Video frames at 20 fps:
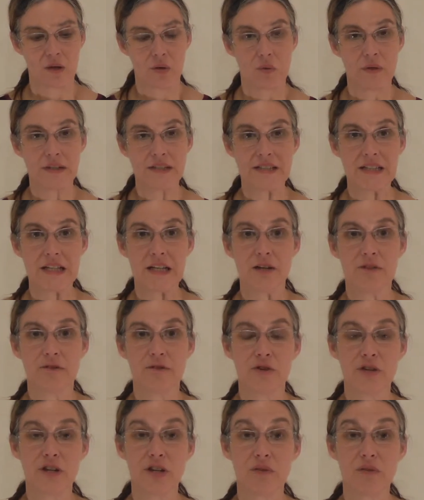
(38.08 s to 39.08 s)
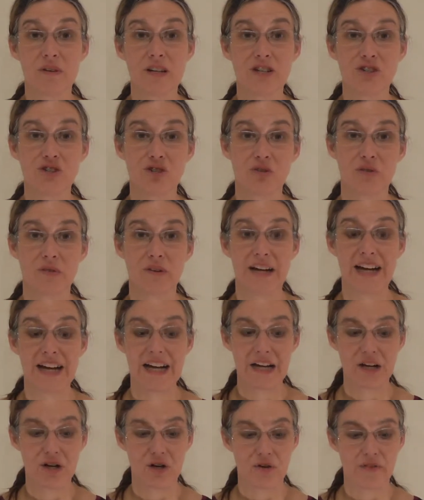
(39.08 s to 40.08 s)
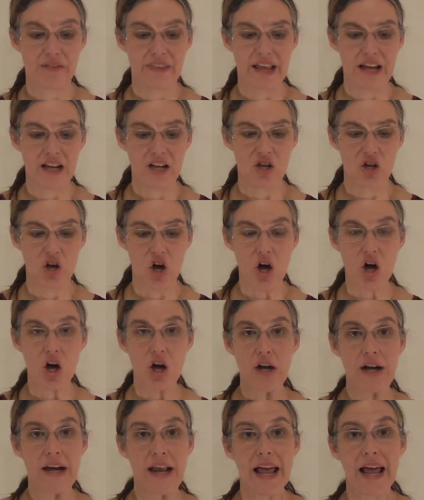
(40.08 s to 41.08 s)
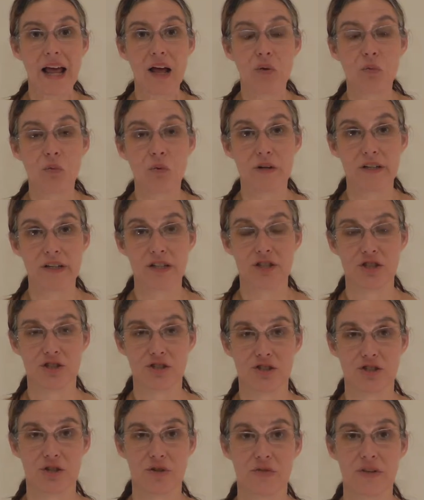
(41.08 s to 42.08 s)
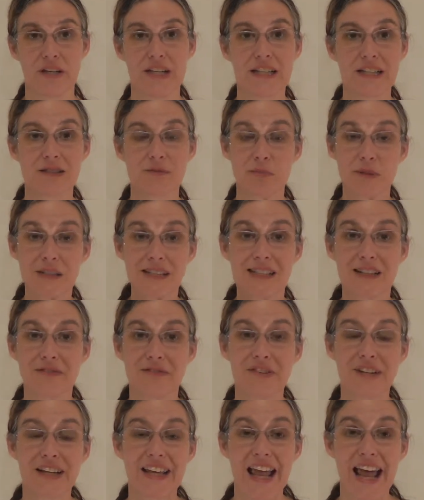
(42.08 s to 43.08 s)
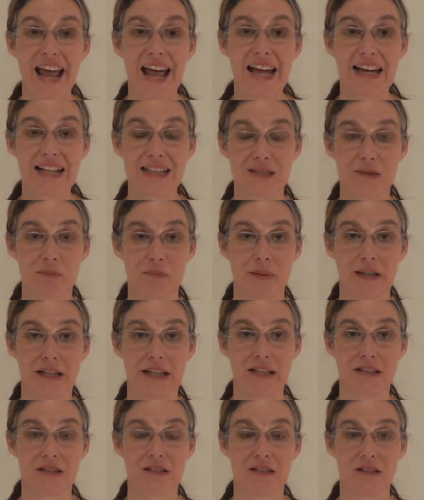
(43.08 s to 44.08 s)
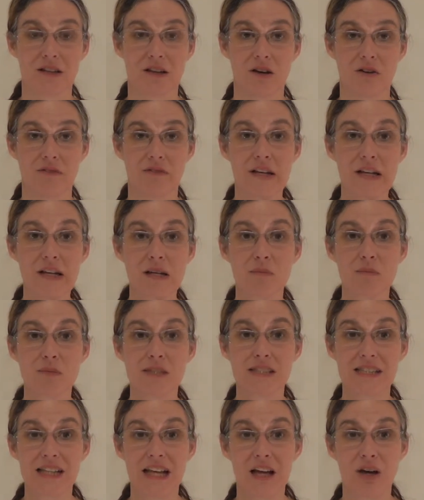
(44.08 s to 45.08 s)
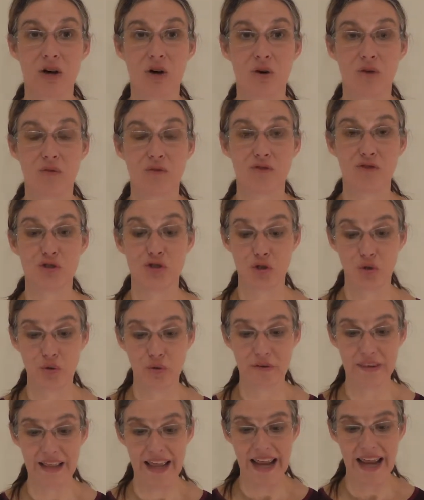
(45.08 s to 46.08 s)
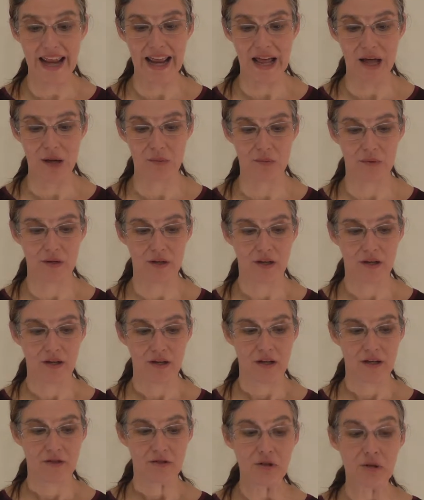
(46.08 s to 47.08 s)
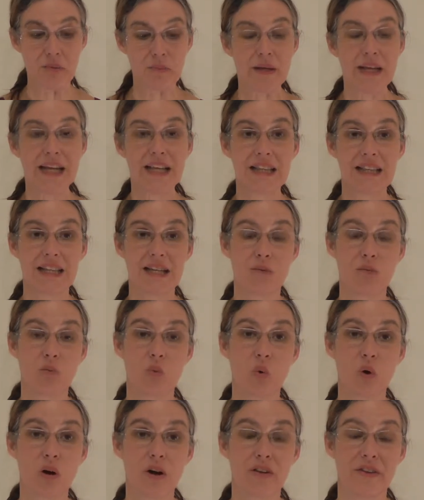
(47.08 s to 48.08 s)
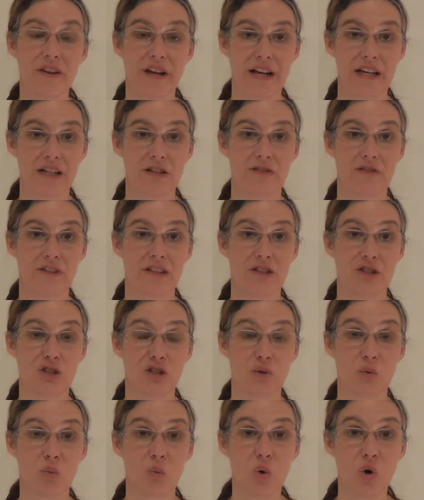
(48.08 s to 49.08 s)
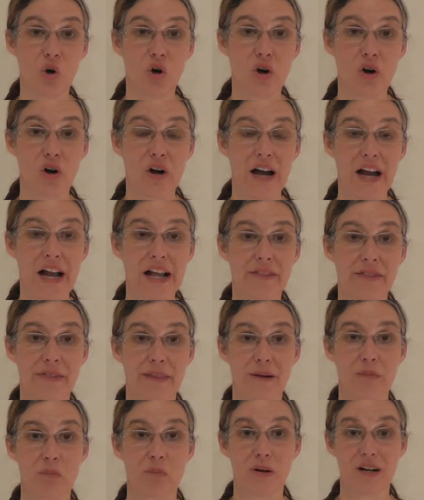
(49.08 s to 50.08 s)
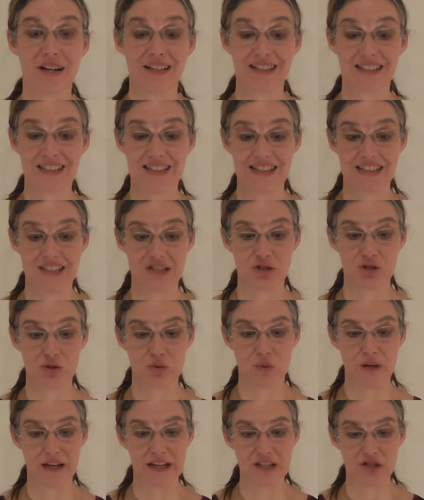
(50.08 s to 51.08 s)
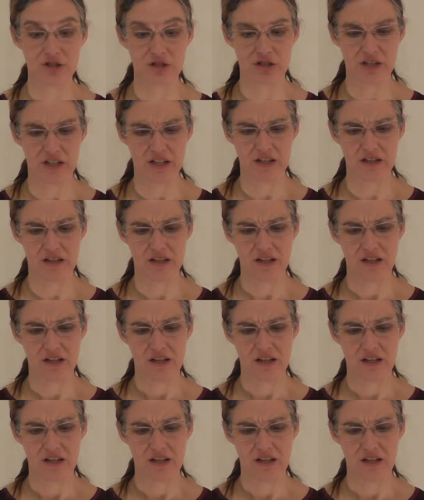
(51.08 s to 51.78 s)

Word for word: We see for the original reader that God wanted to show these specific aspects of himself to them to meet them where they individually were at their present situation.